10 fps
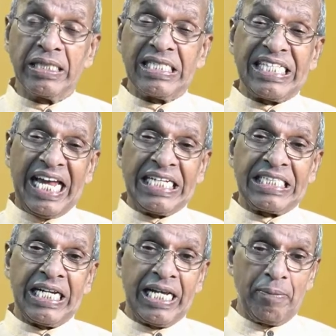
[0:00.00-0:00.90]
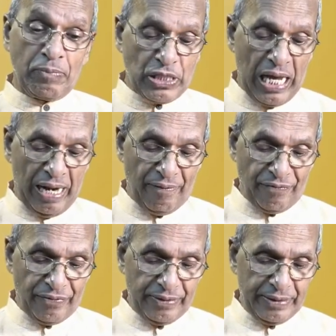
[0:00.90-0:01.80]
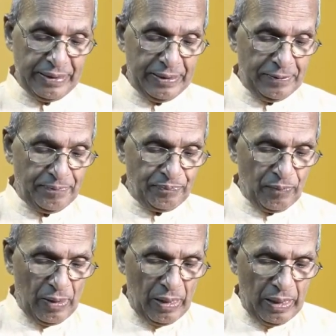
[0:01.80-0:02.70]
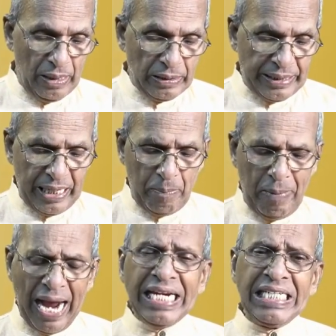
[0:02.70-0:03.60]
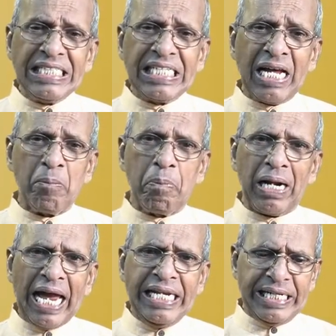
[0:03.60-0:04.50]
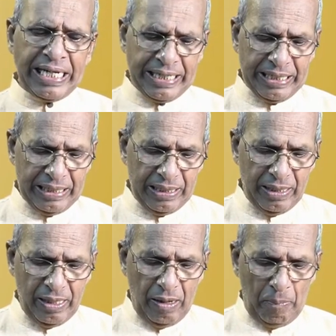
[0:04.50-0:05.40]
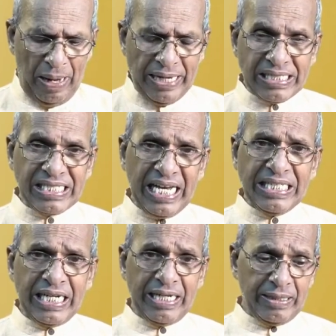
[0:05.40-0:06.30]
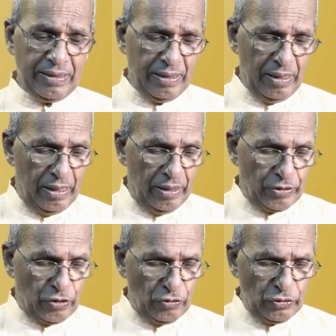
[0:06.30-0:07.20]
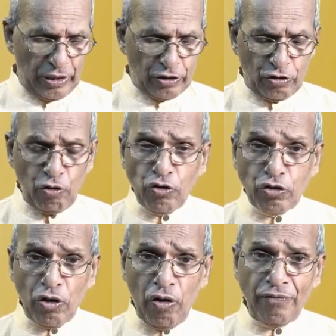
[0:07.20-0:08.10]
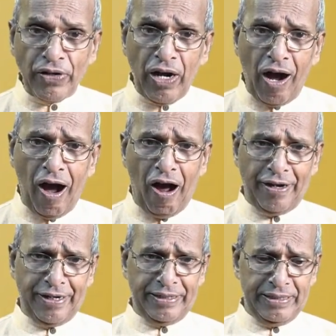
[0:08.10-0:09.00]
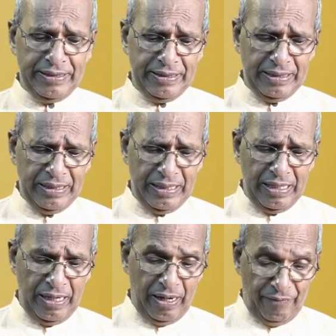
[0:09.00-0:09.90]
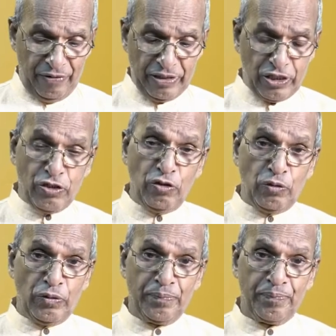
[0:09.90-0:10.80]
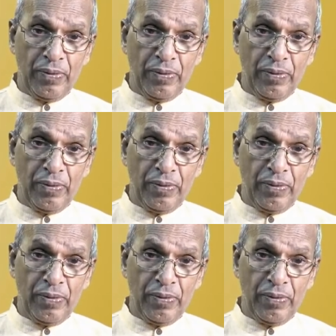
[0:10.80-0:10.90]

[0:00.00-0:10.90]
Satan himself. Their minds are blinded by Satan to the truth of God in verse two.